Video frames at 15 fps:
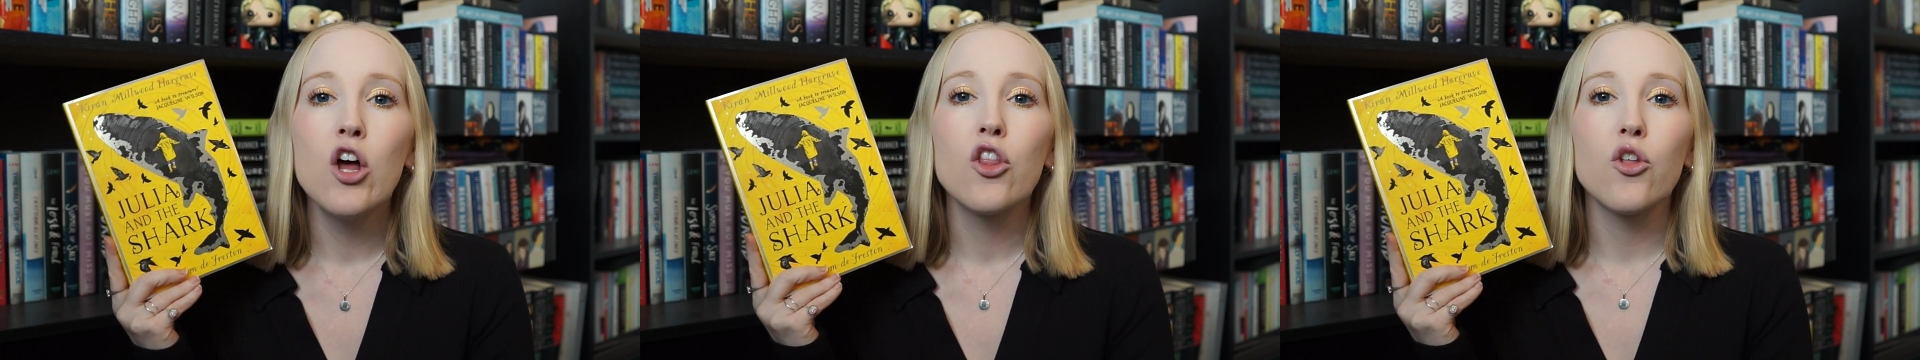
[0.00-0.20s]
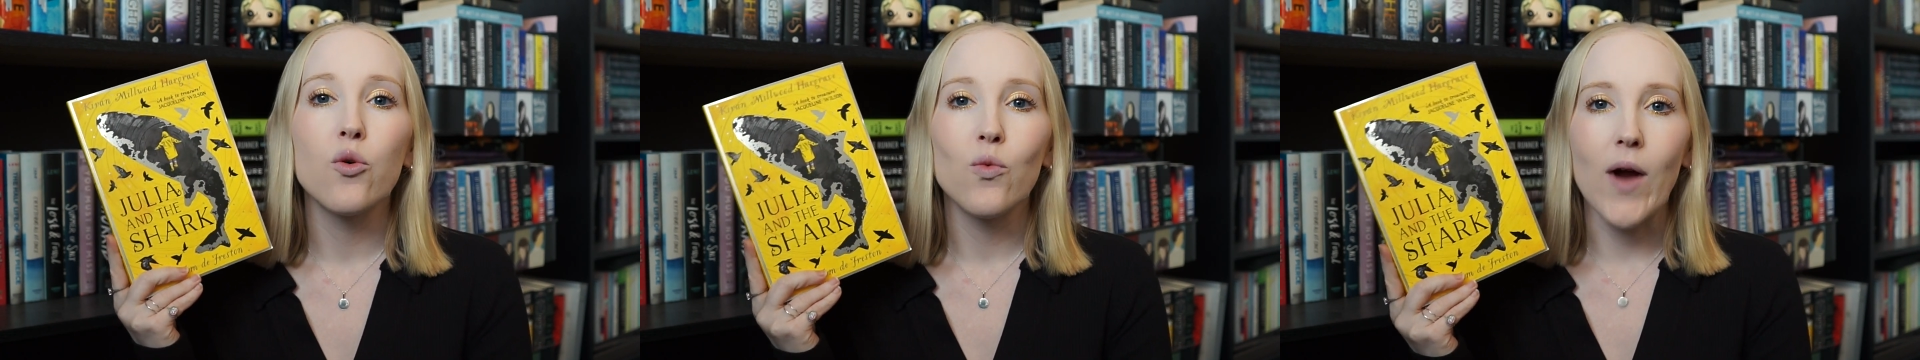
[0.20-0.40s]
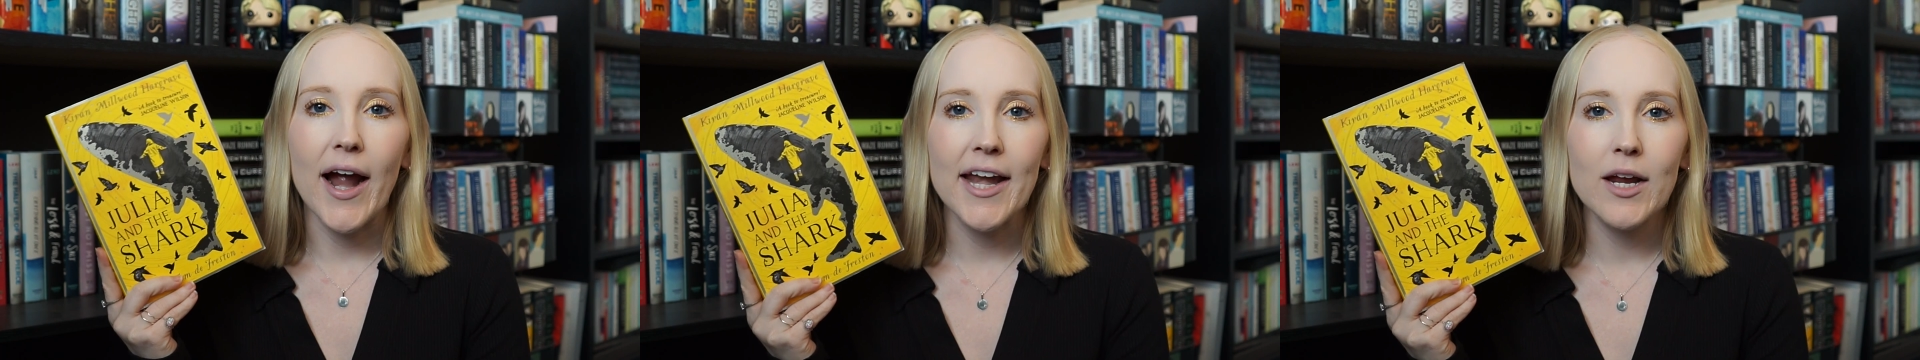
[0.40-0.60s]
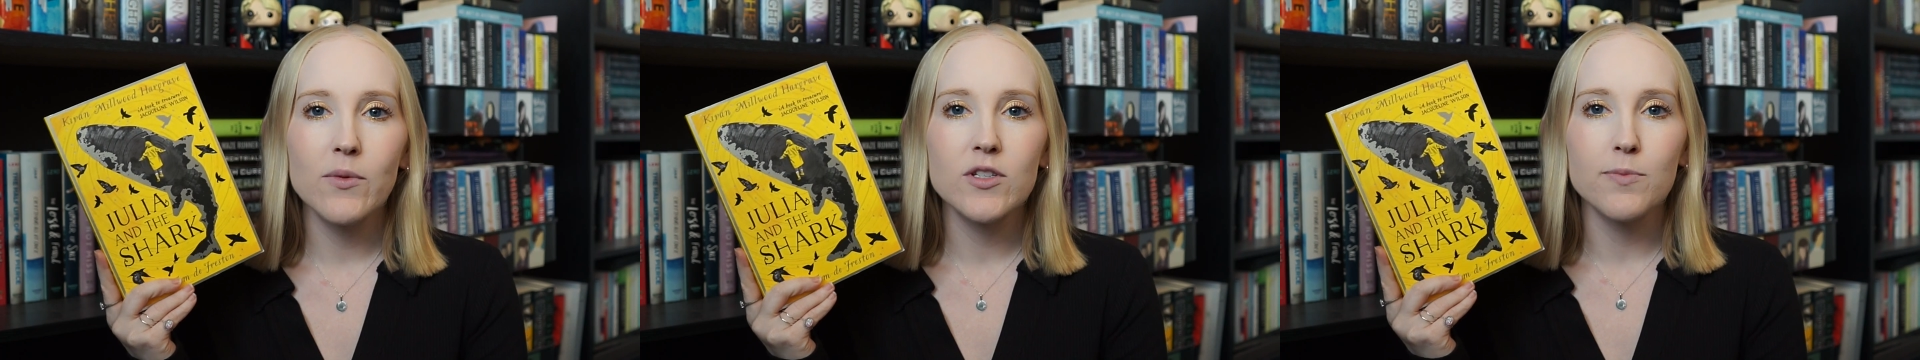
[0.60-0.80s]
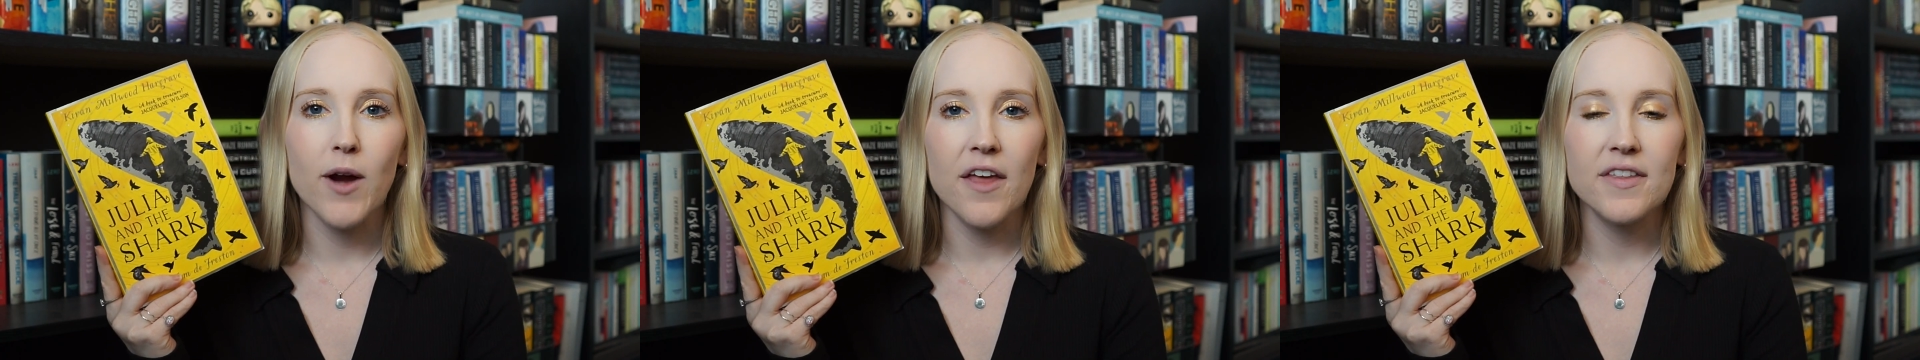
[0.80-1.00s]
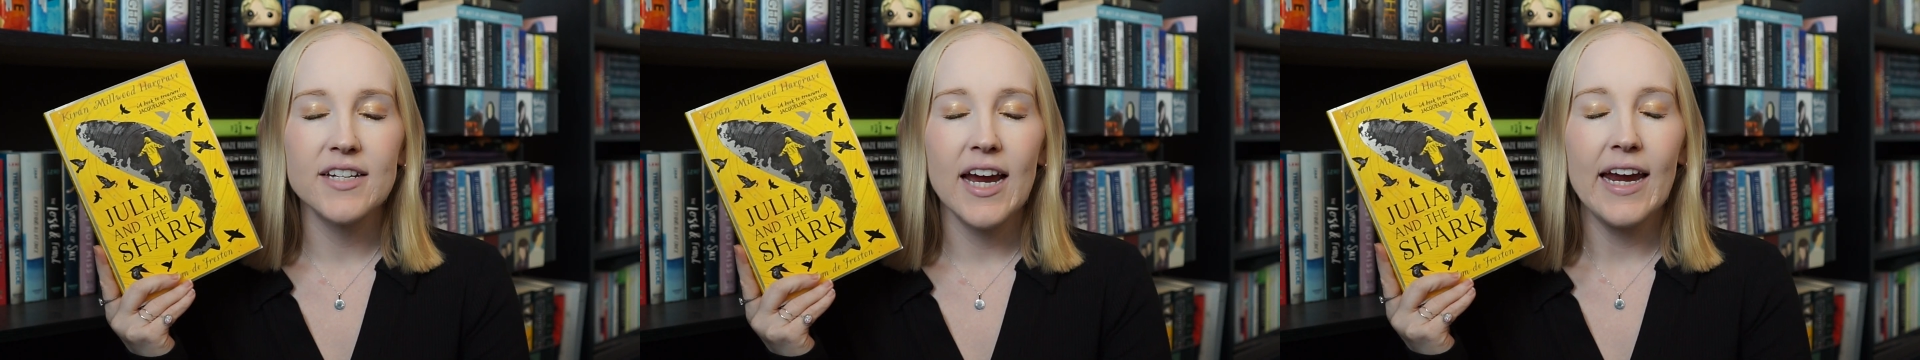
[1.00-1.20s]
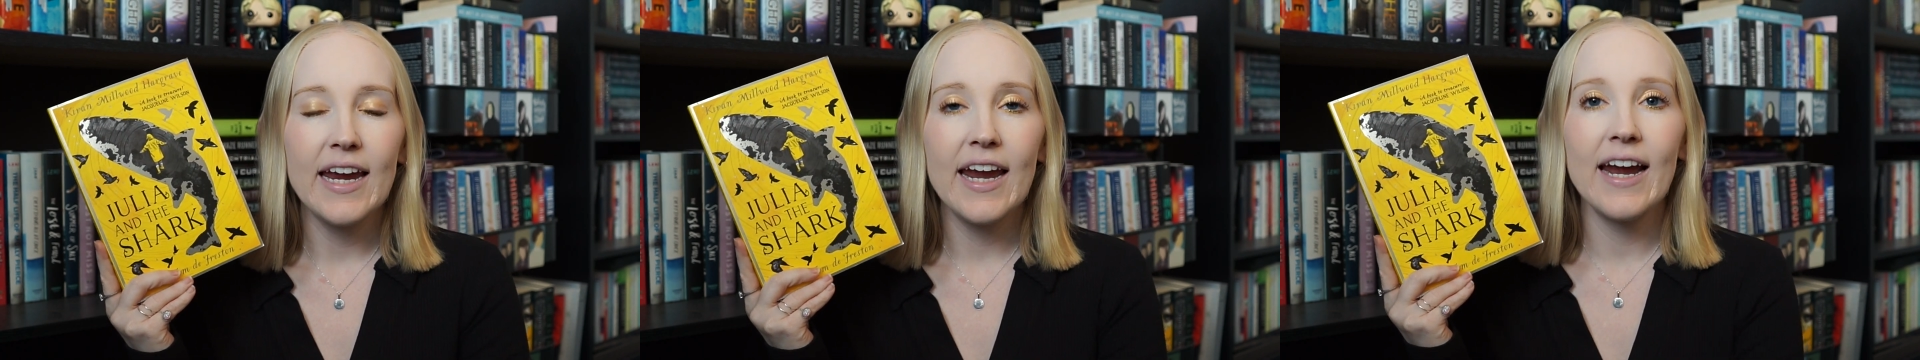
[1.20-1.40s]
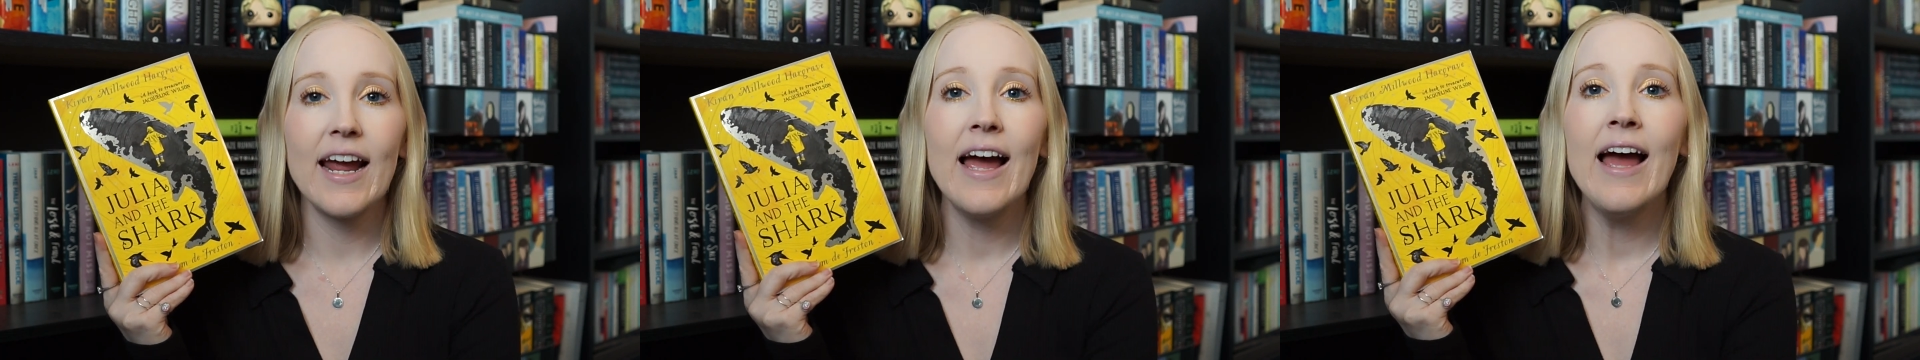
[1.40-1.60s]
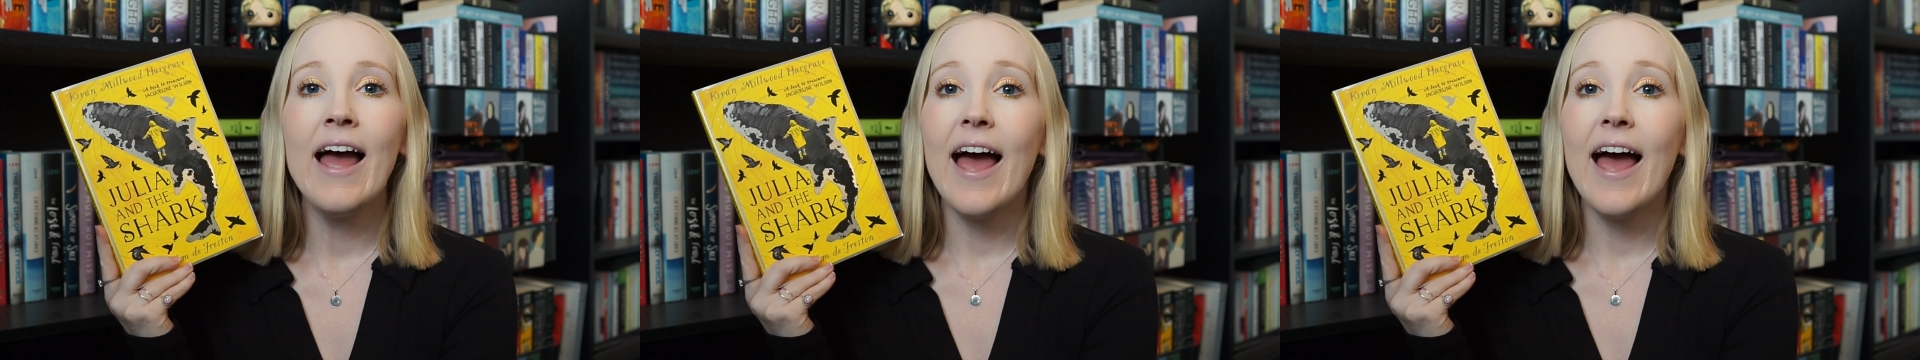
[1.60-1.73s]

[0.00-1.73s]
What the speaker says: The writing was breathtaking,